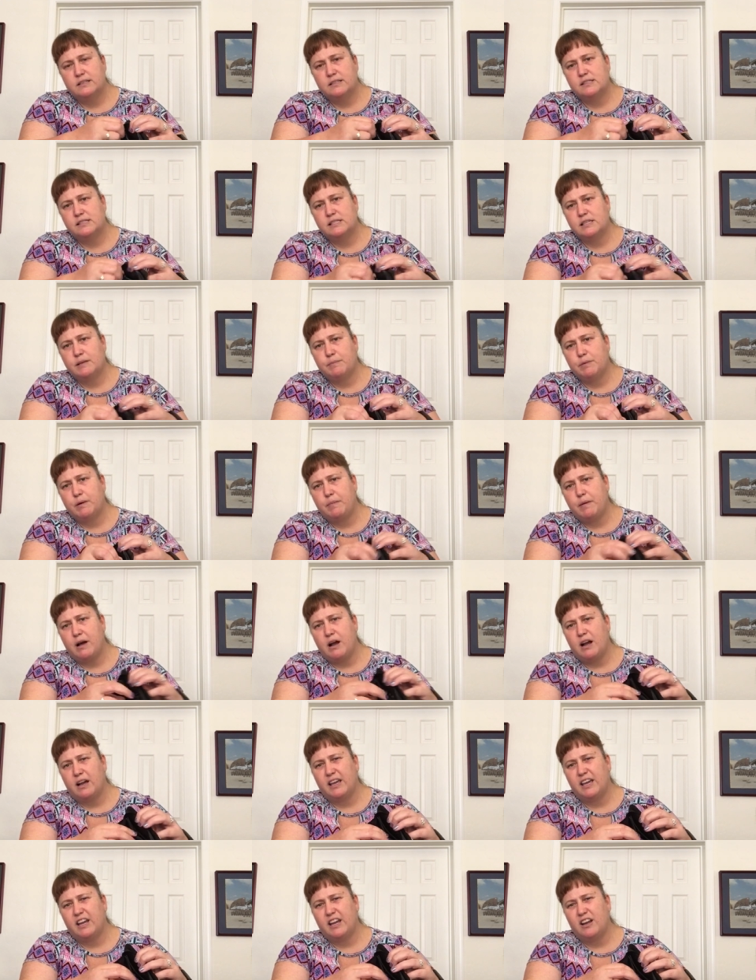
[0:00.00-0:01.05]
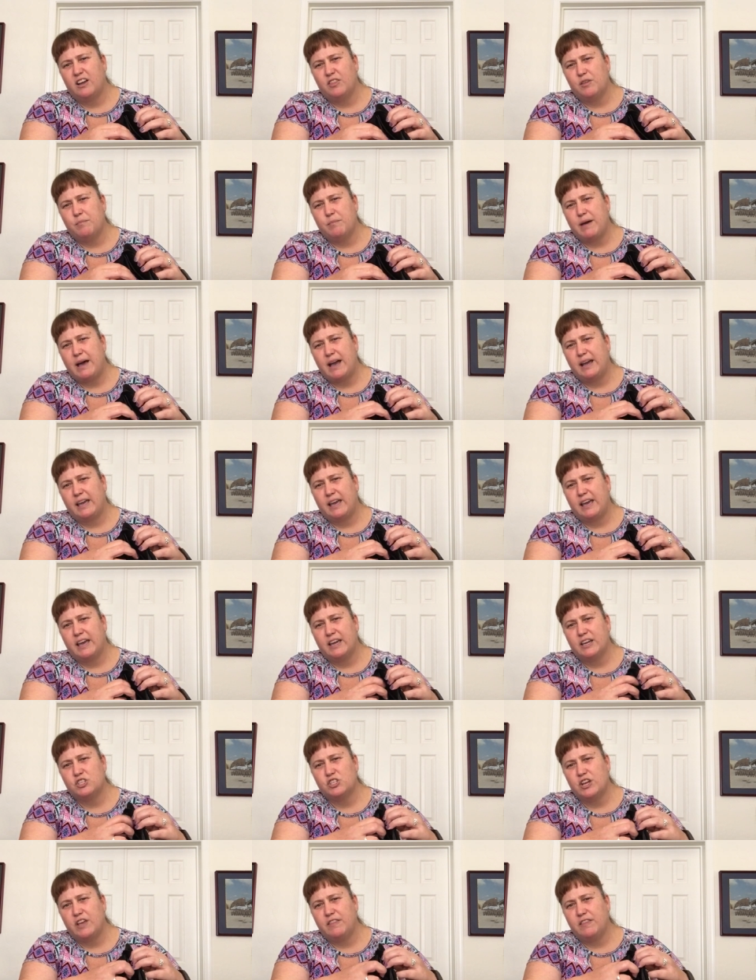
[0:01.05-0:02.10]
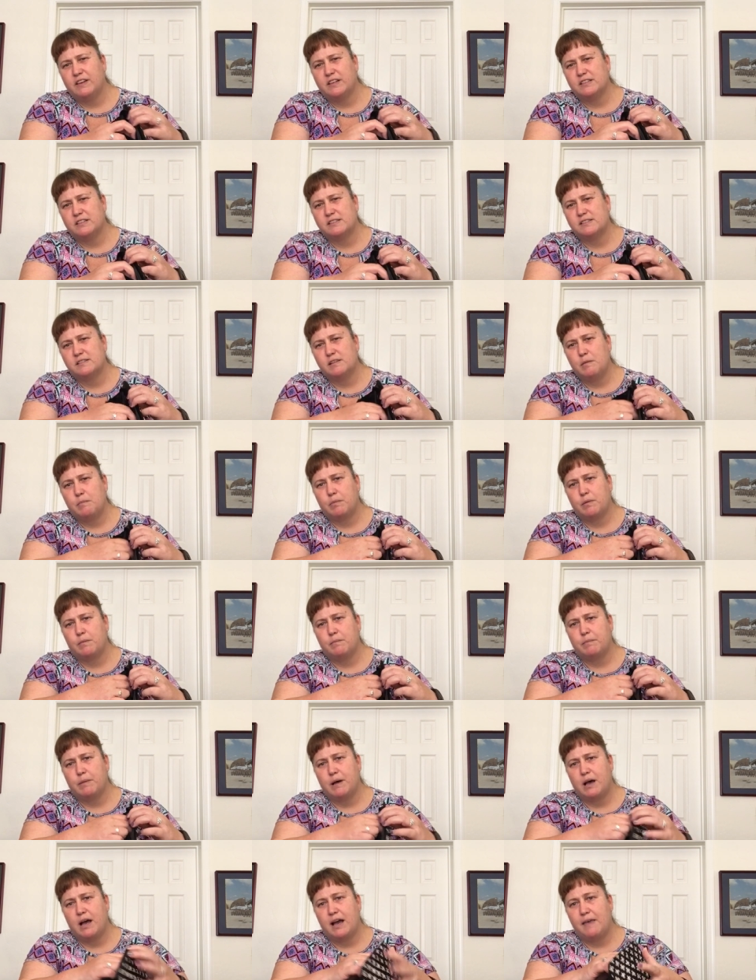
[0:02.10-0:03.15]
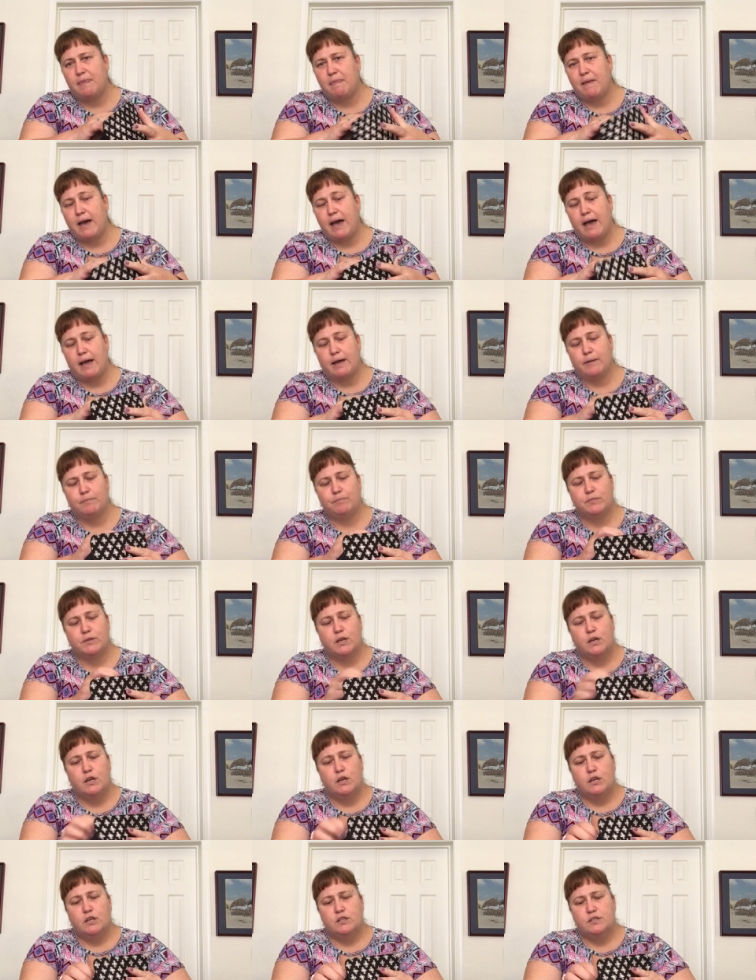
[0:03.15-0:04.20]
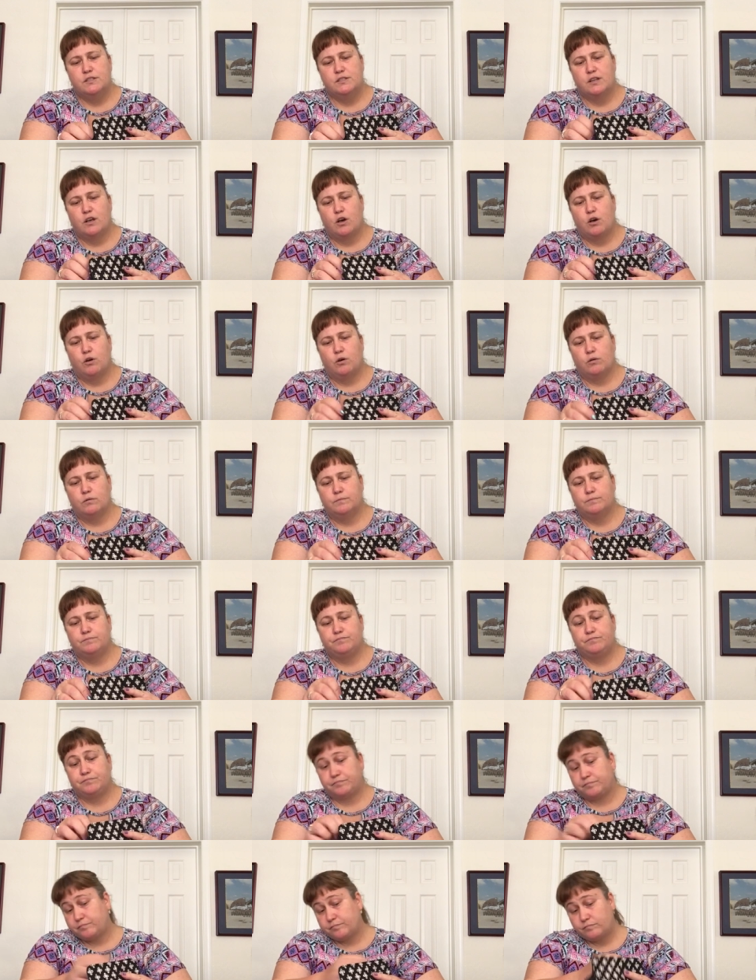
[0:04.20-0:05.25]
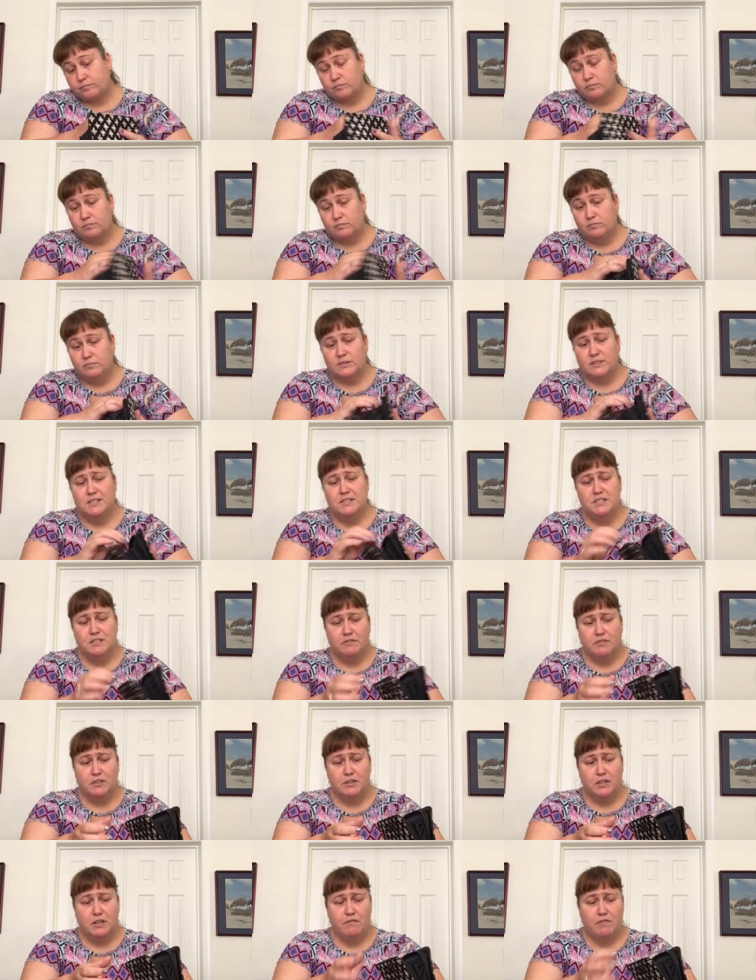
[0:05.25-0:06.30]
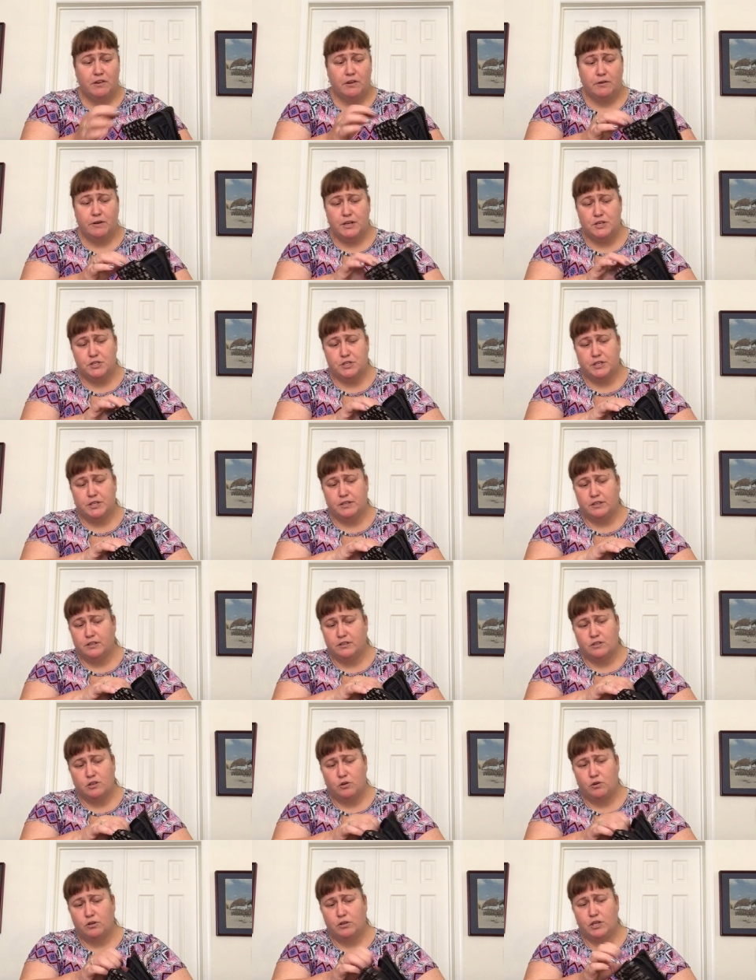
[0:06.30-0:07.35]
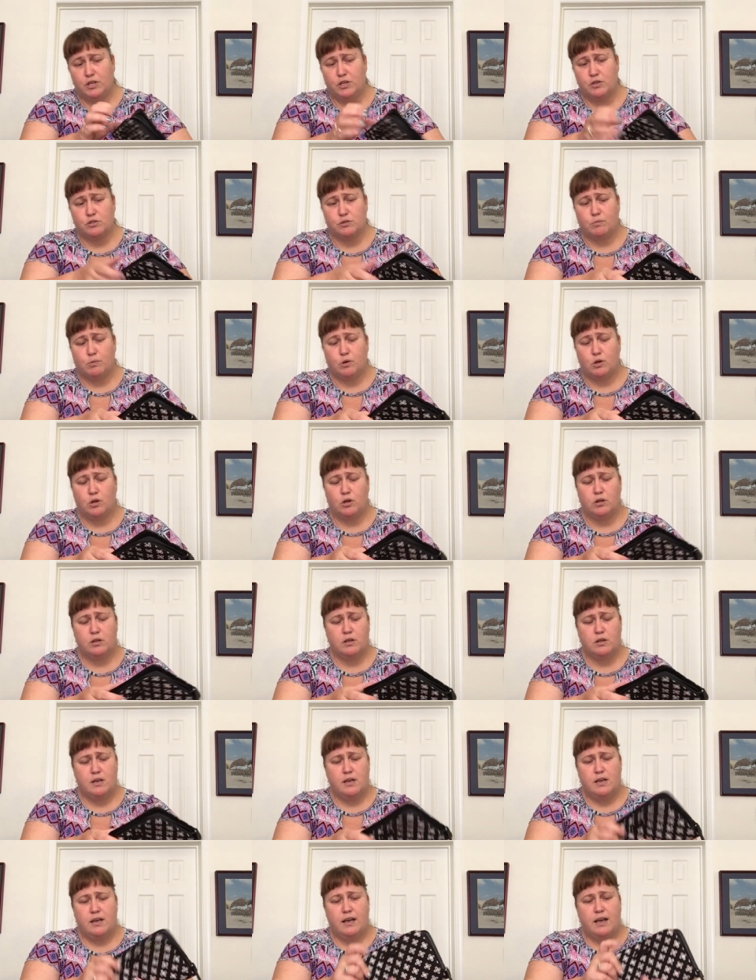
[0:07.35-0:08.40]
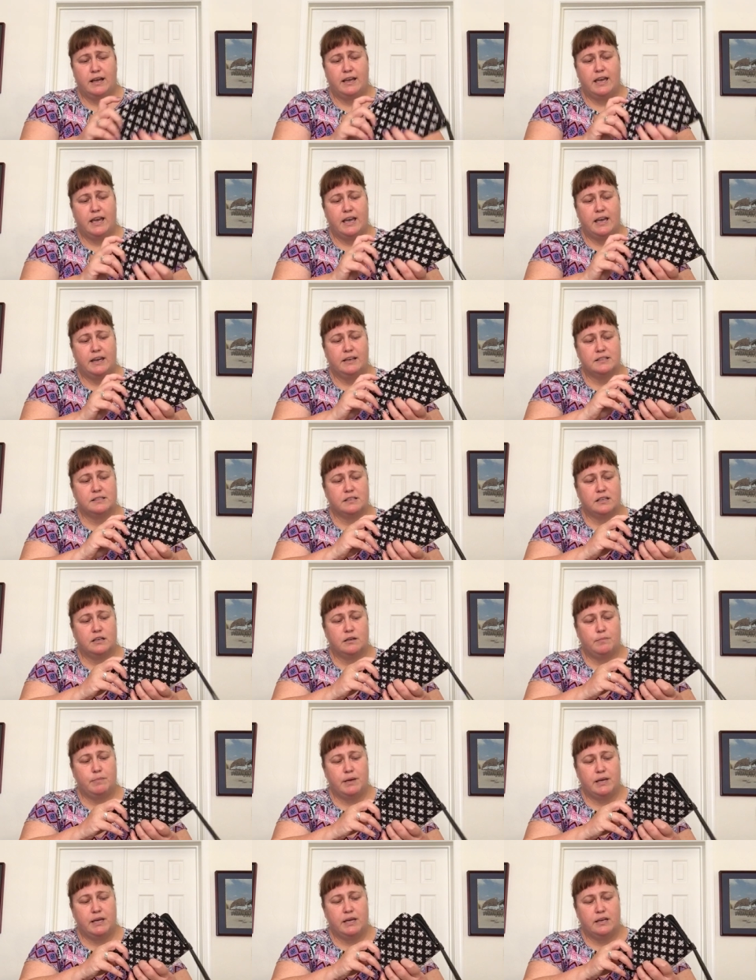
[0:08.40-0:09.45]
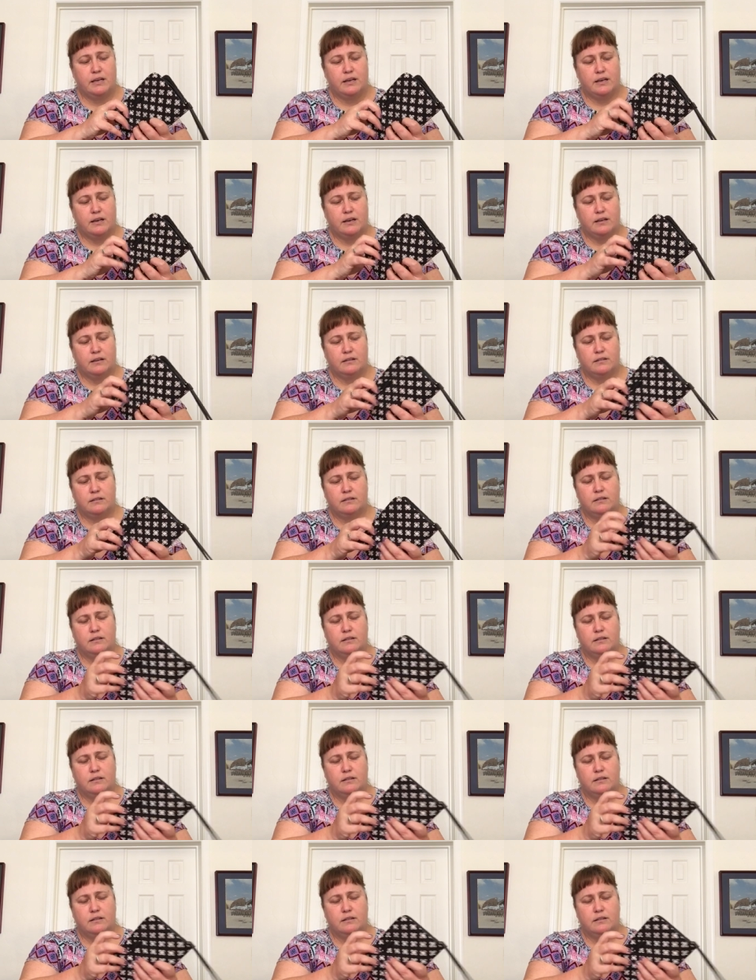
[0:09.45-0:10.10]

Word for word: zipper pocket on the back edge, and then a slip behind that. So different configuration, totally usable. Again, it's gonna be a, uh,